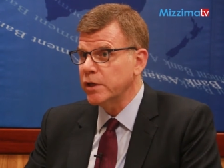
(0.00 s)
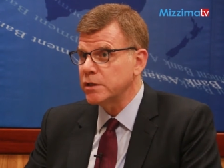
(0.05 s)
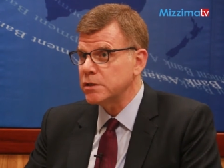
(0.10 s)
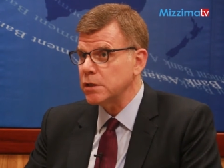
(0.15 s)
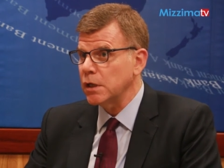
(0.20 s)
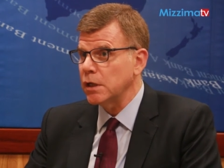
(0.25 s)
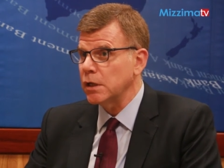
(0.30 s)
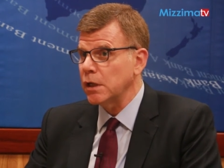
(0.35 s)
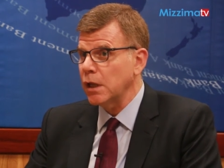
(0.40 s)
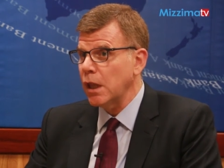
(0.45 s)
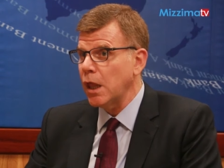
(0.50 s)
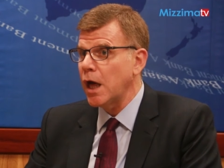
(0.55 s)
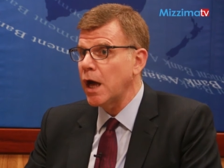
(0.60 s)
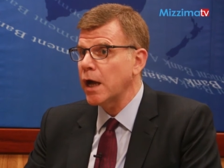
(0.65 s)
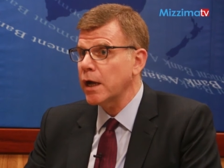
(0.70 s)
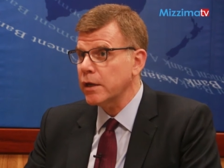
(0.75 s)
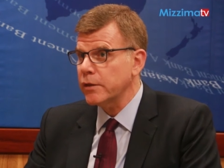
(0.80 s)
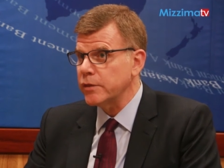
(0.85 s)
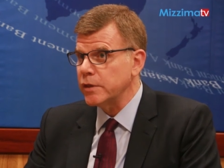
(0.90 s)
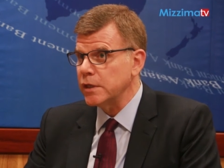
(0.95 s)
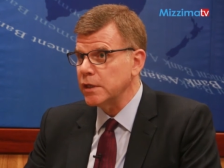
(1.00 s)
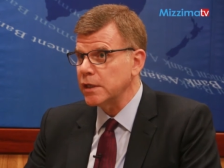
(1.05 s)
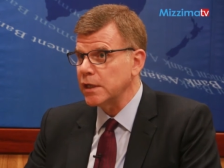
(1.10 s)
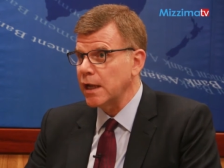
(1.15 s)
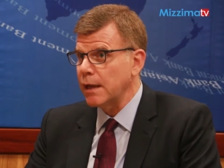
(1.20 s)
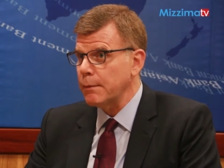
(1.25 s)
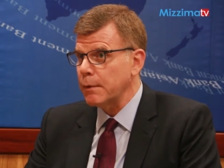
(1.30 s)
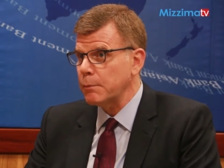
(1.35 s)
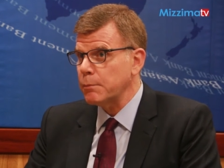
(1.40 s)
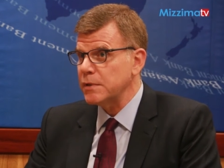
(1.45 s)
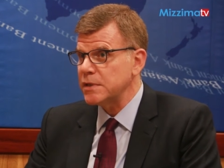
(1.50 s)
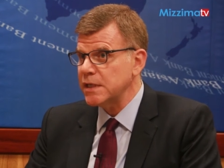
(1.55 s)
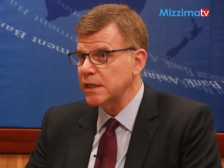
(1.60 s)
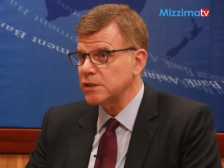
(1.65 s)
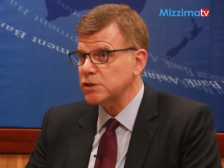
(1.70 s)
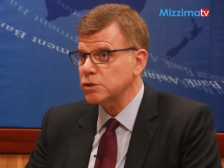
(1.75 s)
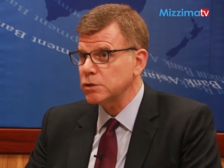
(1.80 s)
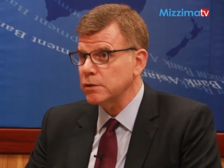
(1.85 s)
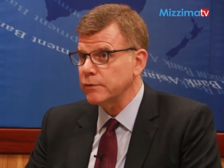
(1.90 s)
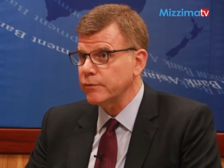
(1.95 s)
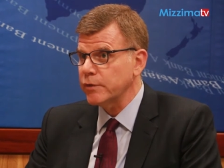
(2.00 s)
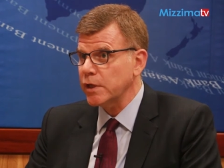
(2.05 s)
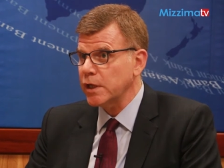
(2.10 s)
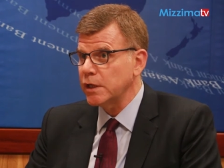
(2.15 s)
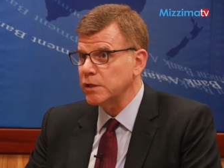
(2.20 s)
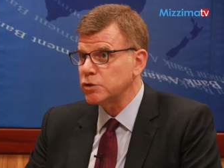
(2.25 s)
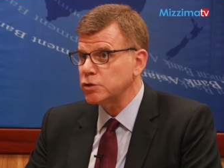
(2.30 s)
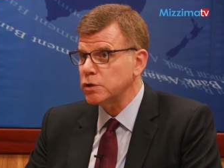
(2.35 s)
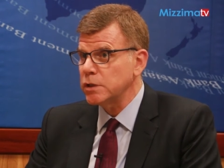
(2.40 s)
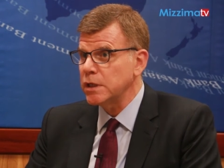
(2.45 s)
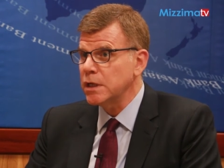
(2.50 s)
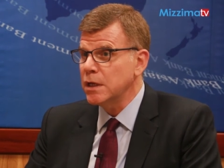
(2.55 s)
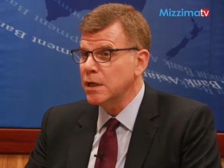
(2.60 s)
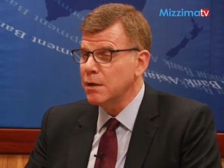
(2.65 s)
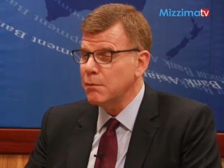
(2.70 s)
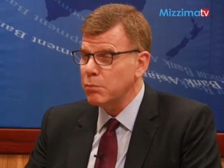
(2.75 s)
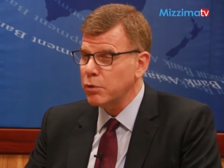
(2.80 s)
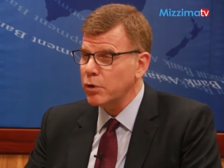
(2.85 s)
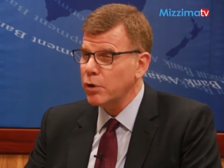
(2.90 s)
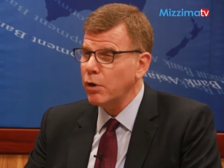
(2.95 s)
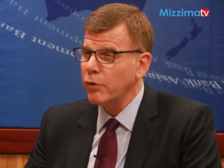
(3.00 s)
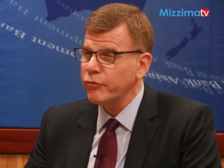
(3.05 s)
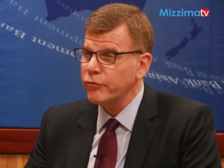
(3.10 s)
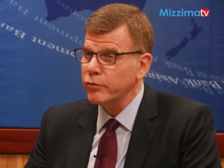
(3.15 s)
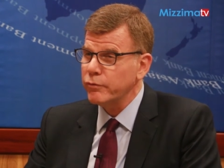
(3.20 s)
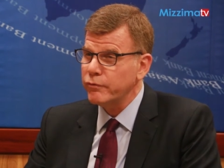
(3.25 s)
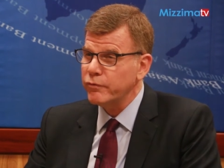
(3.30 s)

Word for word: to unlock the economic potential of the country country, but also,